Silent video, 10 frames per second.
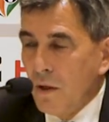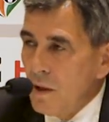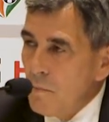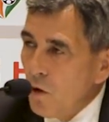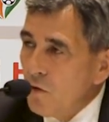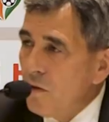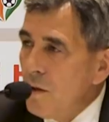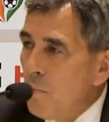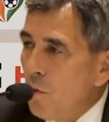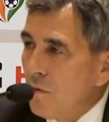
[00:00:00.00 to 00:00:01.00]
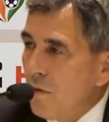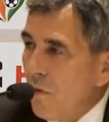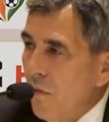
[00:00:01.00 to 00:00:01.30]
the most important